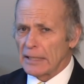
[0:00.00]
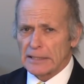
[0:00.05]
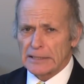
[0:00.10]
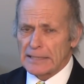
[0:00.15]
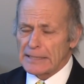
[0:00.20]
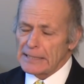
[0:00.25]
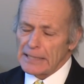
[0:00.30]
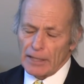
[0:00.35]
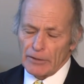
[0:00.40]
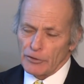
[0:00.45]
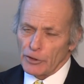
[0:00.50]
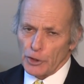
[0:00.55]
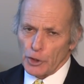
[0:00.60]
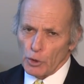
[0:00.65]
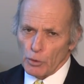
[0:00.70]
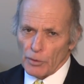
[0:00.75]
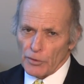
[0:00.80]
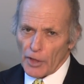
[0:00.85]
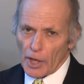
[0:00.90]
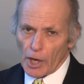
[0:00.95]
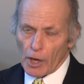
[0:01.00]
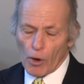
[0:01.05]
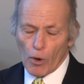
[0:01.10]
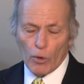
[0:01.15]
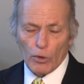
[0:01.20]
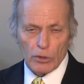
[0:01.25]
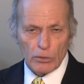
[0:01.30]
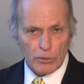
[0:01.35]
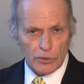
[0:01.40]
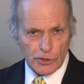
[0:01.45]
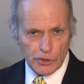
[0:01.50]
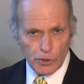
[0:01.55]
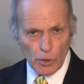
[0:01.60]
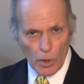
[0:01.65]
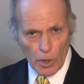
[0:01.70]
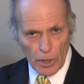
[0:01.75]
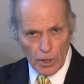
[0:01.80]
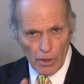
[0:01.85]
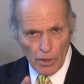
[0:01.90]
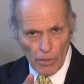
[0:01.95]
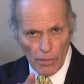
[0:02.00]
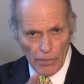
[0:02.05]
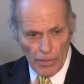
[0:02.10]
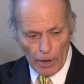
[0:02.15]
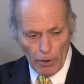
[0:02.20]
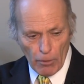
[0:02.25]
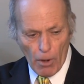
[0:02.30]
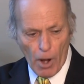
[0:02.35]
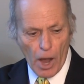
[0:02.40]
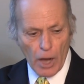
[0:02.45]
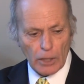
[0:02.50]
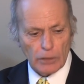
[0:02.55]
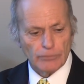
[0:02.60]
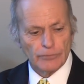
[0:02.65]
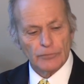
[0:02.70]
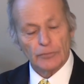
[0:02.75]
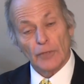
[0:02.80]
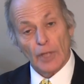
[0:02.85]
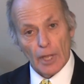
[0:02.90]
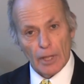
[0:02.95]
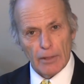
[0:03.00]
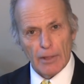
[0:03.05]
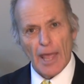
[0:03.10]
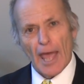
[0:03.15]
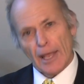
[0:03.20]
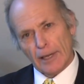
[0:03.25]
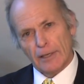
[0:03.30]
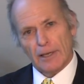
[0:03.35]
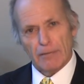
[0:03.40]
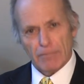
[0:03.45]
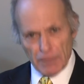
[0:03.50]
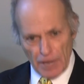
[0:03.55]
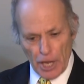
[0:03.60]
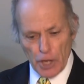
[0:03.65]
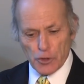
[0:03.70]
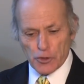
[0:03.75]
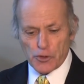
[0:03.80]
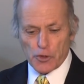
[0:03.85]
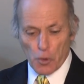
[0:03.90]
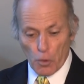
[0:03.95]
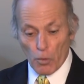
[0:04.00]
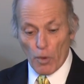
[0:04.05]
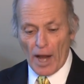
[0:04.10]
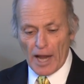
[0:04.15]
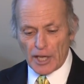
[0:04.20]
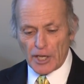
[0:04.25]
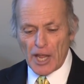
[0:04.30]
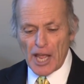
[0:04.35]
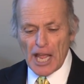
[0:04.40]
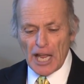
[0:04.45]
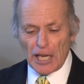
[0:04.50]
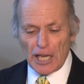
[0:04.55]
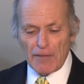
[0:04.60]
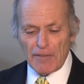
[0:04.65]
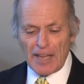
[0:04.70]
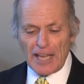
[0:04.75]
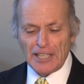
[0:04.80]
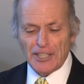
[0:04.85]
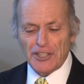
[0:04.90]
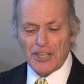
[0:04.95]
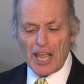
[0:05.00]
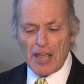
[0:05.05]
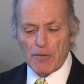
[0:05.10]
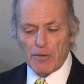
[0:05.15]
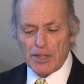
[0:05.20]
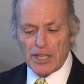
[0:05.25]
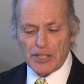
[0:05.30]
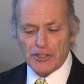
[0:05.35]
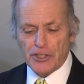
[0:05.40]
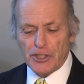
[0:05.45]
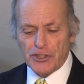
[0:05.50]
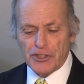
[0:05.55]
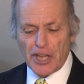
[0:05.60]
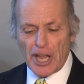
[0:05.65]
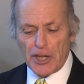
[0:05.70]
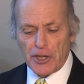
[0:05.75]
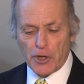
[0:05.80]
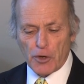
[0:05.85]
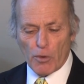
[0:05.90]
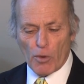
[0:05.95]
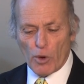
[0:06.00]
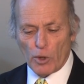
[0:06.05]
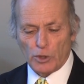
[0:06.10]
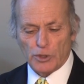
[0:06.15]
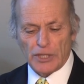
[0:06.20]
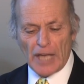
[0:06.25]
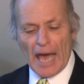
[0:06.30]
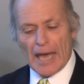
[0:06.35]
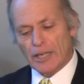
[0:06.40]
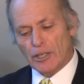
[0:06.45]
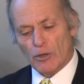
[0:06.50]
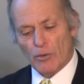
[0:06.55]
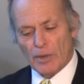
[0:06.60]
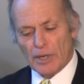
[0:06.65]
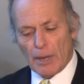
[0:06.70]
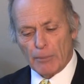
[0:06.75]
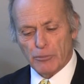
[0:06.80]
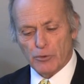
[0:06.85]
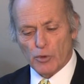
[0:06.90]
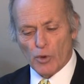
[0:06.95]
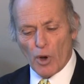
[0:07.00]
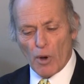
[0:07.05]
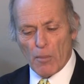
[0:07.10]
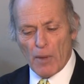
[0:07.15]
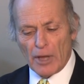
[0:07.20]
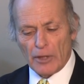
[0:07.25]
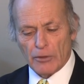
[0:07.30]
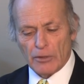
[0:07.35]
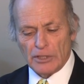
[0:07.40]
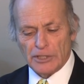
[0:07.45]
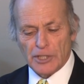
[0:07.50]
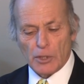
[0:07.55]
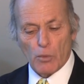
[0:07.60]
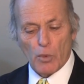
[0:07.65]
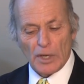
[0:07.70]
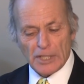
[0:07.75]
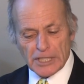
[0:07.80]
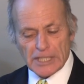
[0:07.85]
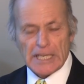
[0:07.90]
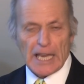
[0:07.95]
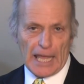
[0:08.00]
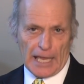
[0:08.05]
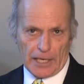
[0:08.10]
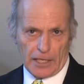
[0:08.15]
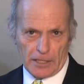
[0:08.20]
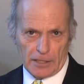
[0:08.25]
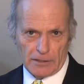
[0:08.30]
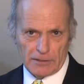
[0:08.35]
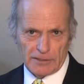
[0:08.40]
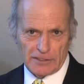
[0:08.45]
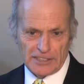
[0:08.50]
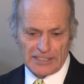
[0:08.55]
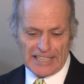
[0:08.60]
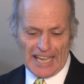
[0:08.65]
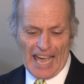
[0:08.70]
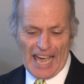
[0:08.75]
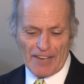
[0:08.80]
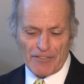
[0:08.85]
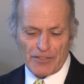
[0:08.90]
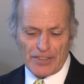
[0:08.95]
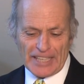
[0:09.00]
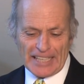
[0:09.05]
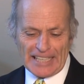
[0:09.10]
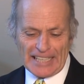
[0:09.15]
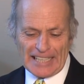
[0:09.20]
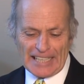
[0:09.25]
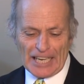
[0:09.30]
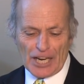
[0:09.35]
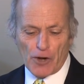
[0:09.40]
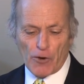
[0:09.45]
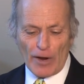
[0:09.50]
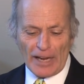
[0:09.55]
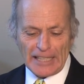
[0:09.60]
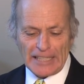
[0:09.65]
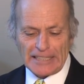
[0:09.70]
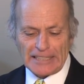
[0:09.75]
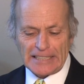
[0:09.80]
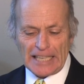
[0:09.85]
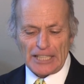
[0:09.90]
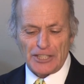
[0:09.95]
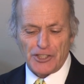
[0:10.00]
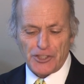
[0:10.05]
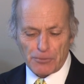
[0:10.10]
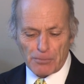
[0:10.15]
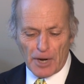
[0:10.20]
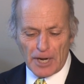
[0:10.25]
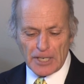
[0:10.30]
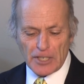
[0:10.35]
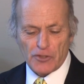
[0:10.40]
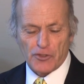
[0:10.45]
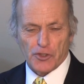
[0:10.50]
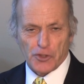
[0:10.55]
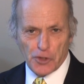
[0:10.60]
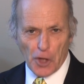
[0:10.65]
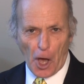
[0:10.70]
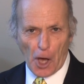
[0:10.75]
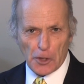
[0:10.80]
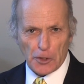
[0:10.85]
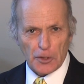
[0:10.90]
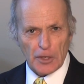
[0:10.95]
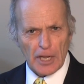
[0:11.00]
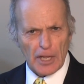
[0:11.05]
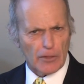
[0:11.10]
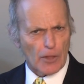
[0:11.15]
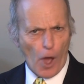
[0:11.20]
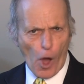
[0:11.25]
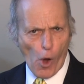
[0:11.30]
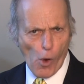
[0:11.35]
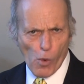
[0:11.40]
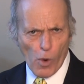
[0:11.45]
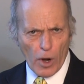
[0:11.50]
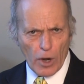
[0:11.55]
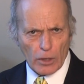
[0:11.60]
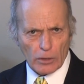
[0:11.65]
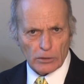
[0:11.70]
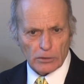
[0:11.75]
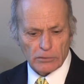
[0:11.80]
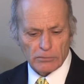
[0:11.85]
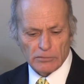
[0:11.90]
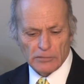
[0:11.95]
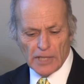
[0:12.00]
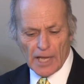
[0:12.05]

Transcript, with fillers: That's got nothing to do with a goal that was scored. They're wrong. And that is right. Let me end today with this. A 10 year old daughter went up to her mother and said, What's it like? to have the greatest and smartest daughter in the whole world.